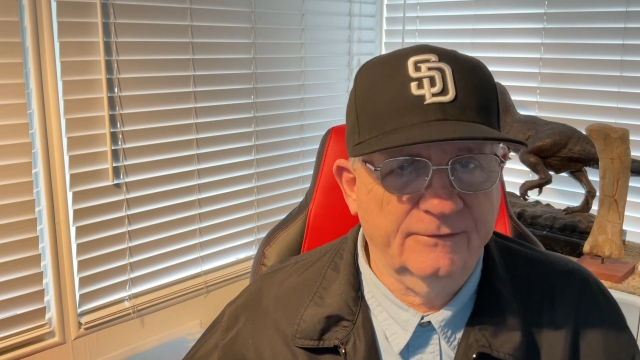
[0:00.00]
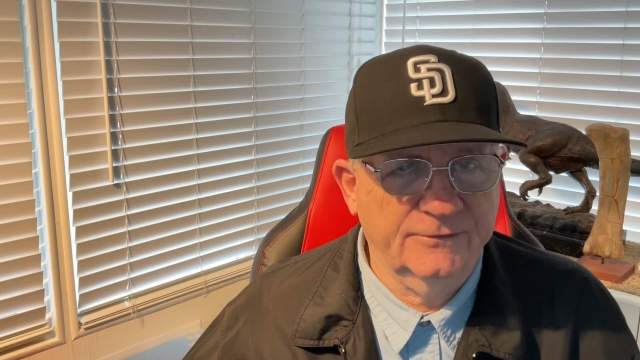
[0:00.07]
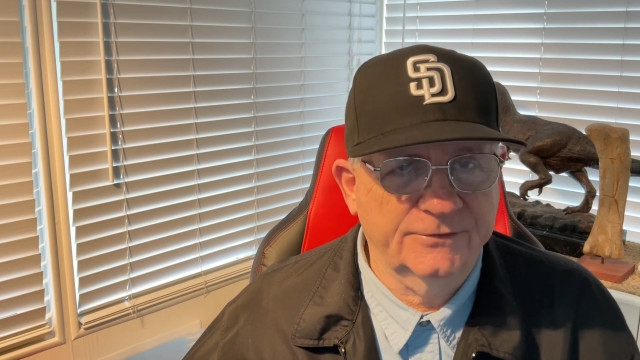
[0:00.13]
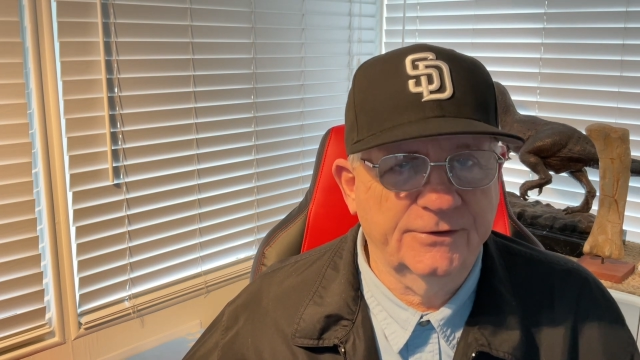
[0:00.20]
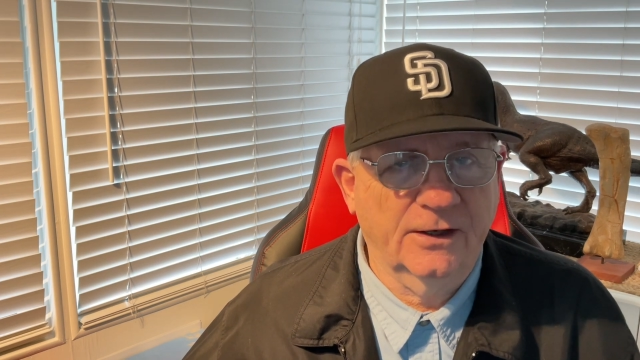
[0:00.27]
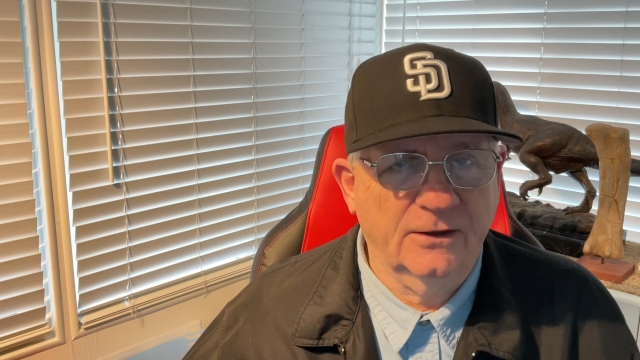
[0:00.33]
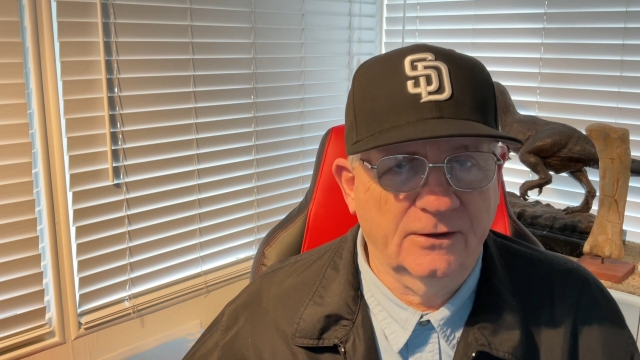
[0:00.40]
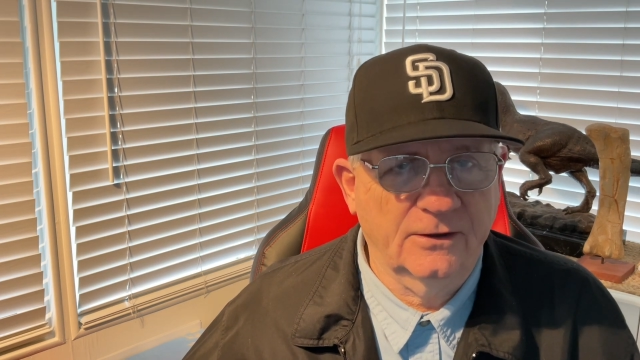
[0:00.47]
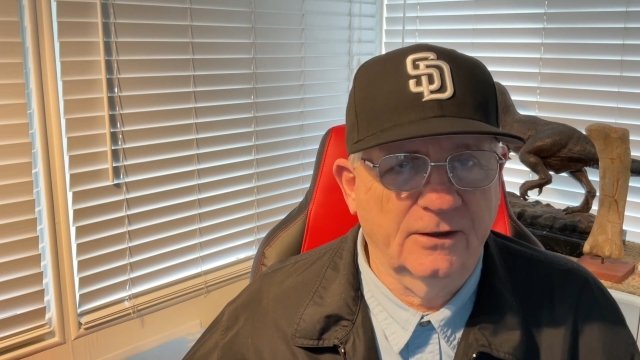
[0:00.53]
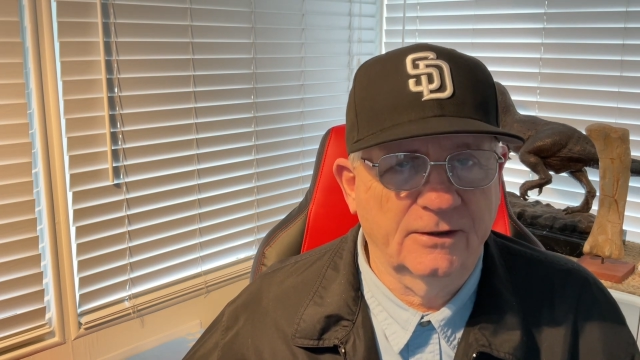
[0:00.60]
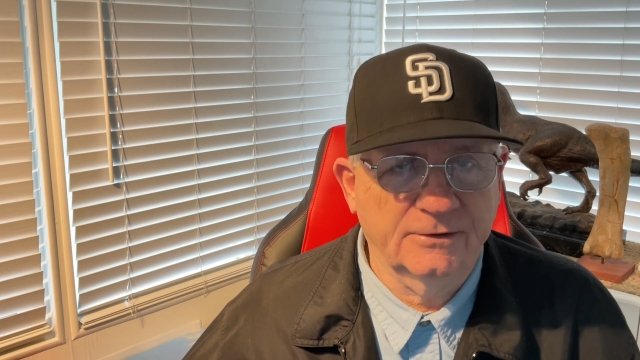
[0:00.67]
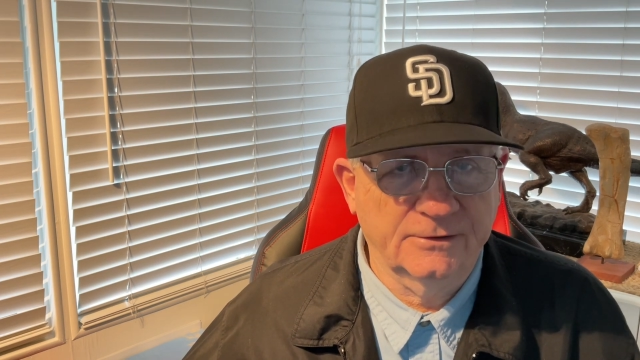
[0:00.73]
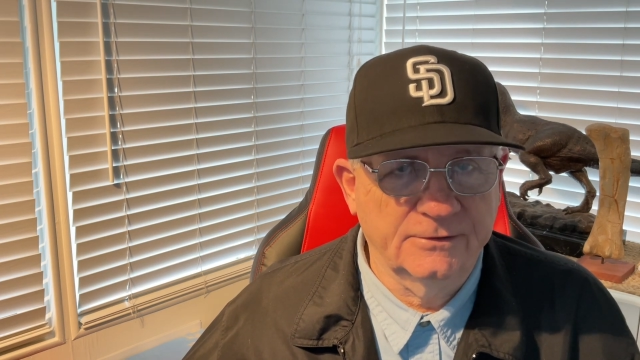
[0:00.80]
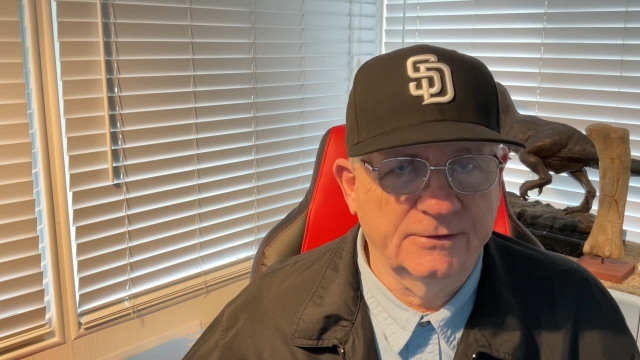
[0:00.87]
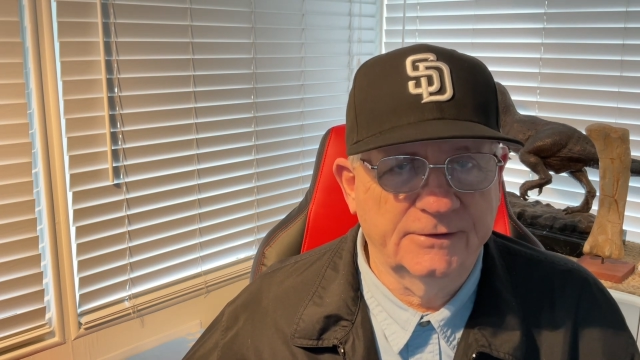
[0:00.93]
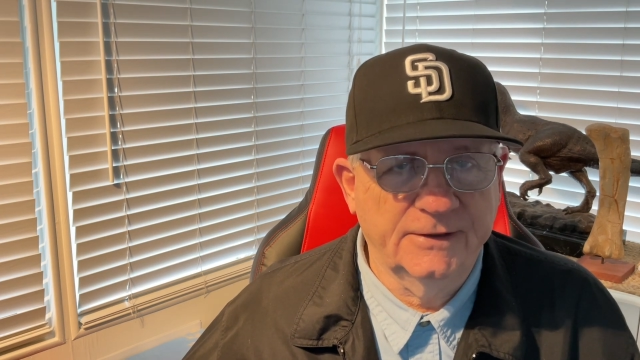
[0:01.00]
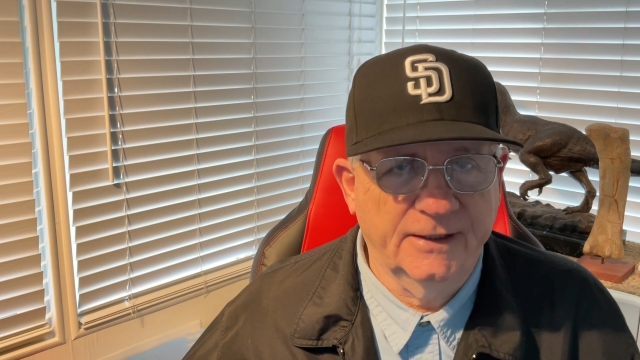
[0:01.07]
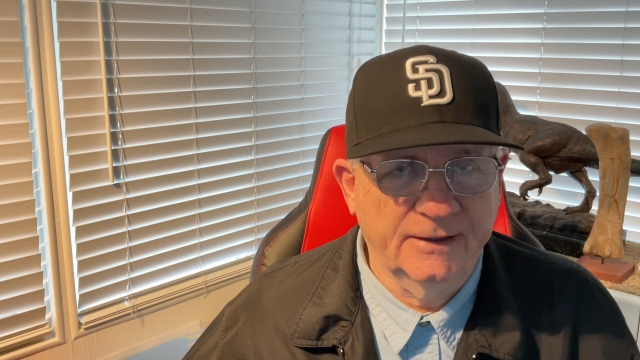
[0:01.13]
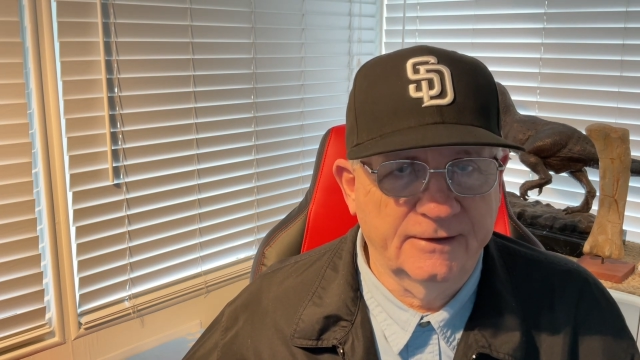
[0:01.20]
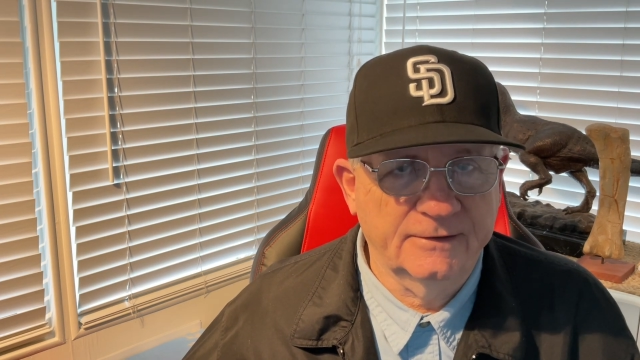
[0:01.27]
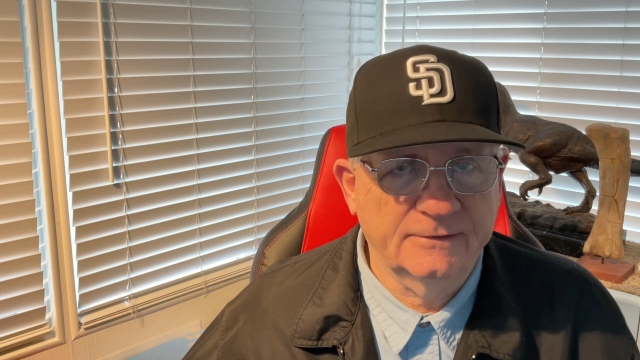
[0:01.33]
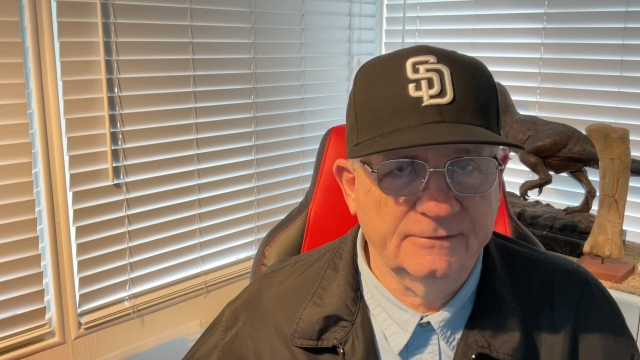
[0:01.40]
a doggone good day.